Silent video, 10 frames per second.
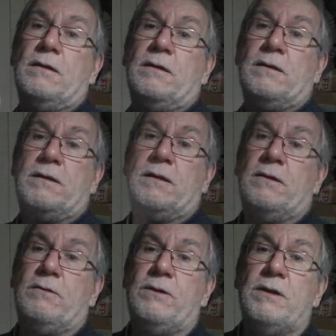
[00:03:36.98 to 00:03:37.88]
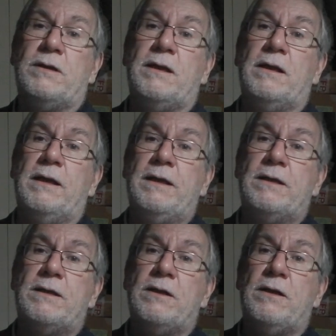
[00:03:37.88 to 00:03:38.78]
so just single
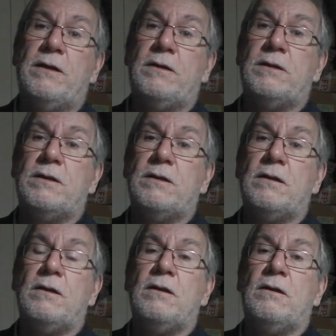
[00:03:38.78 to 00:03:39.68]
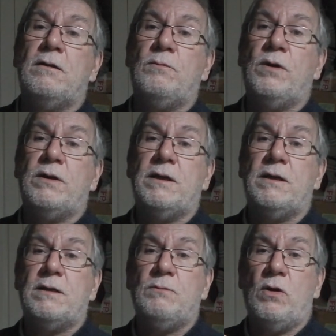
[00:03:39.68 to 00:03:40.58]
insert, but
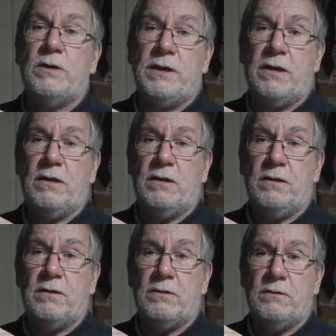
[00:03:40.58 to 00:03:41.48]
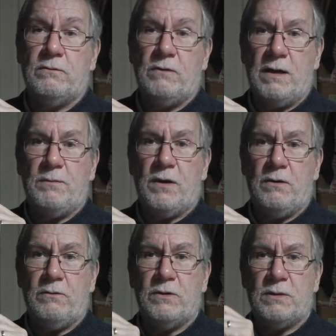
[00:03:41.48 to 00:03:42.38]
it's multicoloured rainbow
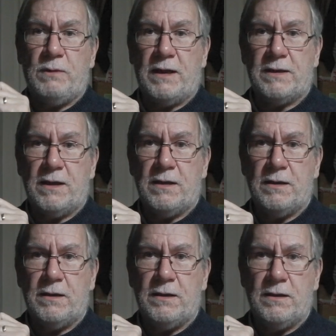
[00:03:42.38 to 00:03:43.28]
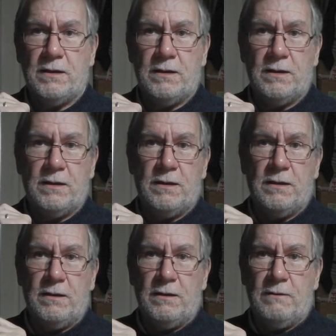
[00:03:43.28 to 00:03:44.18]
splatter
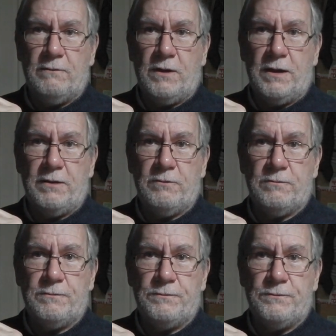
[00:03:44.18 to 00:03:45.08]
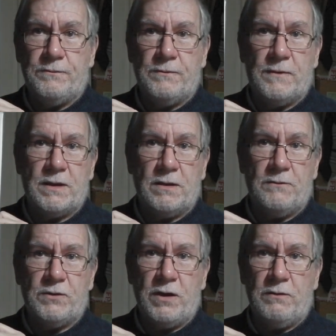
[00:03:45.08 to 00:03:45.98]
vinyl. So I've
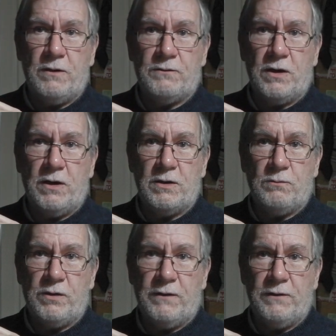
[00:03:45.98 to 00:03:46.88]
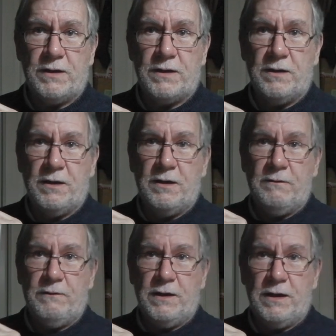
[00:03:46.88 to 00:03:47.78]
shown it on previous
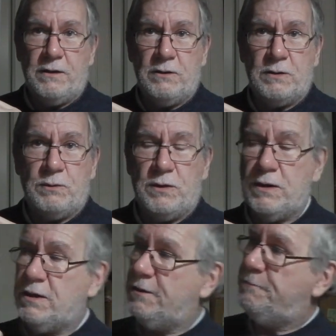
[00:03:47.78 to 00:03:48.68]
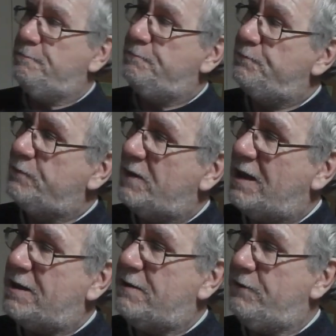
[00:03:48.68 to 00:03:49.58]
videos, but
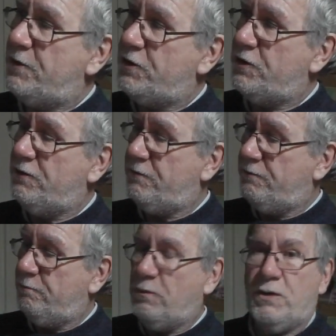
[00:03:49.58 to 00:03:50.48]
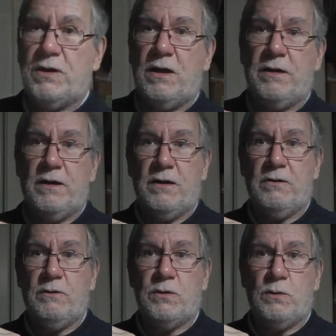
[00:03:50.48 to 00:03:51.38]
that's the version of Mudslide that I
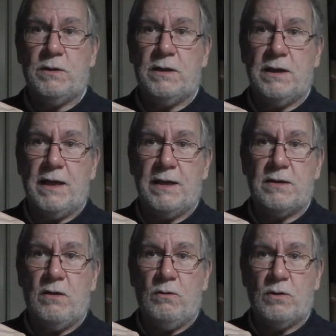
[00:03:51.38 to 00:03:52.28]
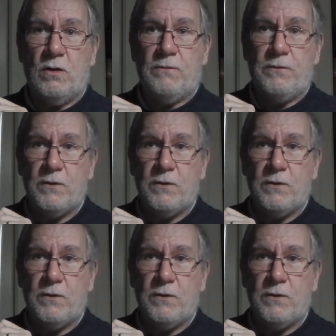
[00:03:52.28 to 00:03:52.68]
always wanted to get hold of,